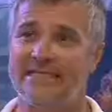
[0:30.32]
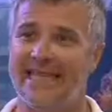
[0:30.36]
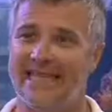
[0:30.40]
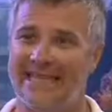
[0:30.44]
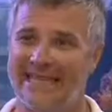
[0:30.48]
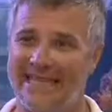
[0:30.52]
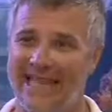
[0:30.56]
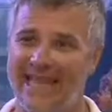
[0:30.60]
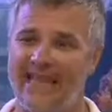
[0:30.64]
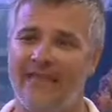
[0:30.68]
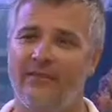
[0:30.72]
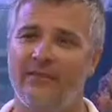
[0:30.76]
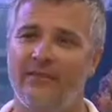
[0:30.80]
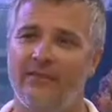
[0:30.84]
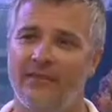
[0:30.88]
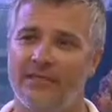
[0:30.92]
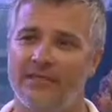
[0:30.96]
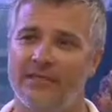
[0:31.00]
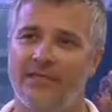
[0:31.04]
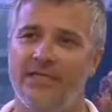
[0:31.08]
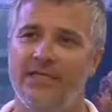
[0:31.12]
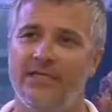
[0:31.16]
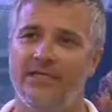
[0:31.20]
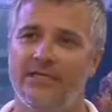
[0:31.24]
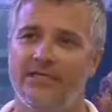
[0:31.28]
the length of the
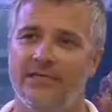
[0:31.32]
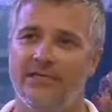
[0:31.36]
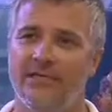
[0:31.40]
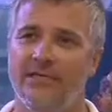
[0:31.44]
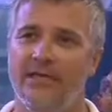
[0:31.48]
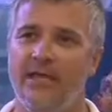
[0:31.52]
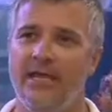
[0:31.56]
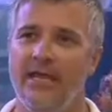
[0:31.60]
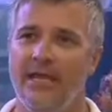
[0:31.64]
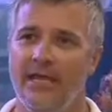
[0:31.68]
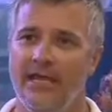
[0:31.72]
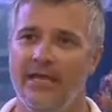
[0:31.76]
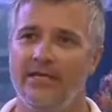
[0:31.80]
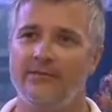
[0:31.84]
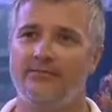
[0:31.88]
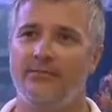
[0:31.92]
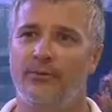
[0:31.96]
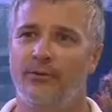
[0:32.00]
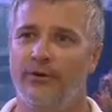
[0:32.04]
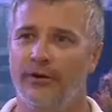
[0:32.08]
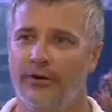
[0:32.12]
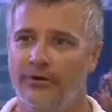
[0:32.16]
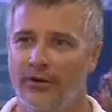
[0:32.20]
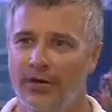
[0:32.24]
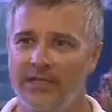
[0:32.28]
season is
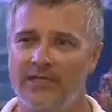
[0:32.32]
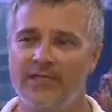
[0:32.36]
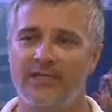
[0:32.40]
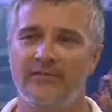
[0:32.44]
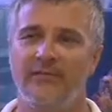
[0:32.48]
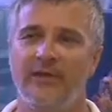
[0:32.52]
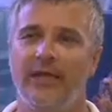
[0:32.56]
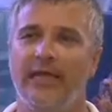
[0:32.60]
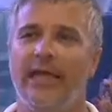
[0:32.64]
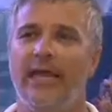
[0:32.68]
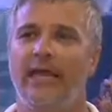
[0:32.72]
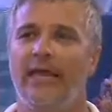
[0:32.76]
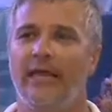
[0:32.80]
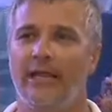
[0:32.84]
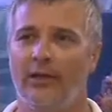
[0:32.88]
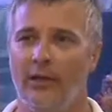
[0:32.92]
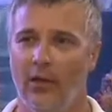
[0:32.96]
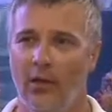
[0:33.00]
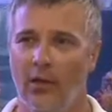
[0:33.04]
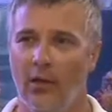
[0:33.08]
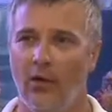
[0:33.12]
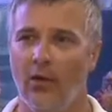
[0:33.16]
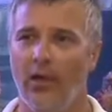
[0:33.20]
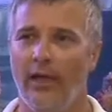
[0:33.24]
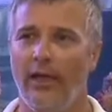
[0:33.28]
progressively getting
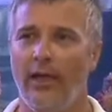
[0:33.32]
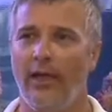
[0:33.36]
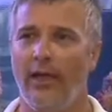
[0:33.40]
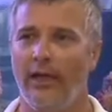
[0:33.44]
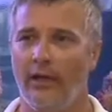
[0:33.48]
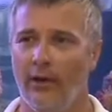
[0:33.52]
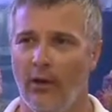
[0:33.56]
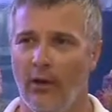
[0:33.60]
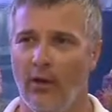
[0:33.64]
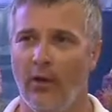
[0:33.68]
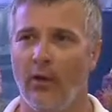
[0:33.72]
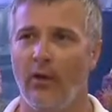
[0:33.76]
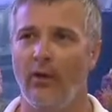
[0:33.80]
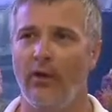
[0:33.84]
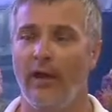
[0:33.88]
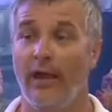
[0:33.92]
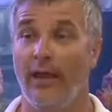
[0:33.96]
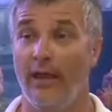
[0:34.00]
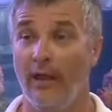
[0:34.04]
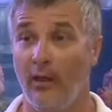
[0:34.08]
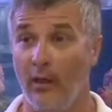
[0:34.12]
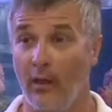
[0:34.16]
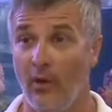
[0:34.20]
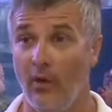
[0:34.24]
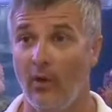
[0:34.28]
longer and longer
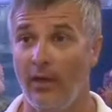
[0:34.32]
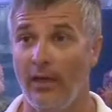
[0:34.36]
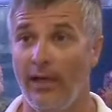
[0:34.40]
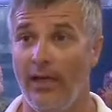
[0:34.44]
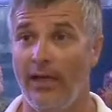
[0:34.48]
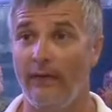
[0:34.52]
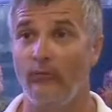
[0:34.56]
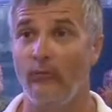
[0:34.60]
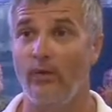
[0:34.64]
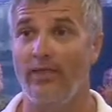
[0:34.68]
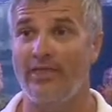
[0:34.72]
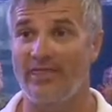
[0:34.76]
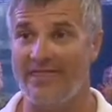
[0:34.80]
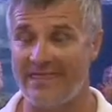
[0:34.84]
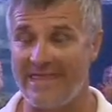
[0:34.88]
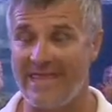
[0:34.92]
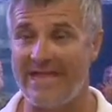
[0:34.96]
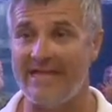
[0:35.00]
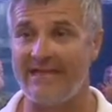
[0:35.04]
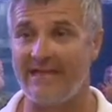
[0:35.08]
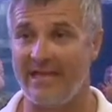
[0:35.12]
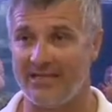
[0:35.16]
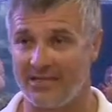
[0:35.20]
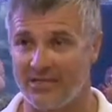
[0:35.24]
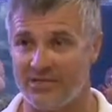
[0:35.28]
and longer, and we
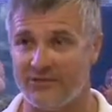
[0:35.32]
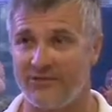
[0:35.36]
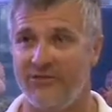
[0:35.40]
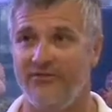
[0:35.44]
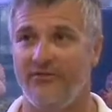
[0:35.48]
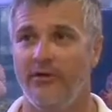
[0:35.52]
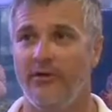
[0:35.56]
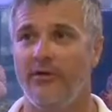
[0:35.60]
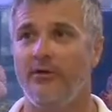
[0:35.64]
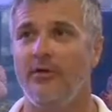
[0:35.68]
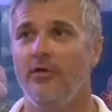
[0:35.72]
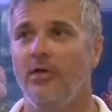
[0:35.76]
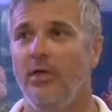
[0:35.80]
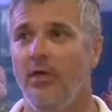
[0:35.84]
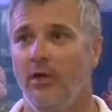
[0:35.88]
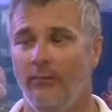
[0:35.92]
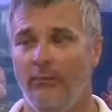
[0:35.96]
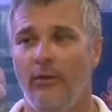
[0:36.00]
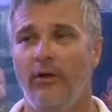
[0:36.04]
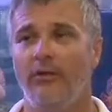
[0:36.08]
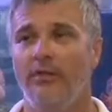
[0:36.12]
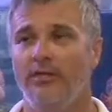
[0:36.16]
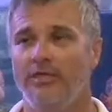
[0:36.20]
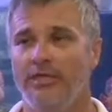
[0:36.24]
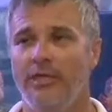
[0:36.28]
think that's driven
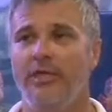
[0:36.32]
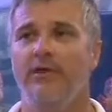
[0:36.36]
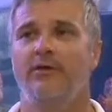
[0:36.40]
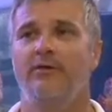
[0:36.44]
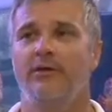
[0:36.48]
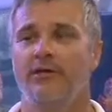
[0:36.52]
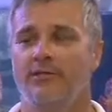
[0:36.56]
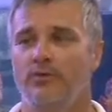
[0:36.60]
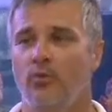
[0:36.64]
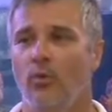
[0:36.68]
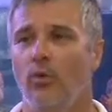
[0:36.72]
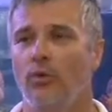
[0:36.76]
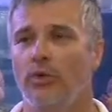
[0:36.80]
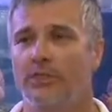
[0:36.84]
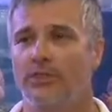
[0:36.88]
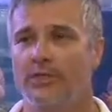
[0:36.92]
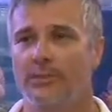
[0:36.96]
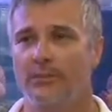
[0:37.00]
by these increased water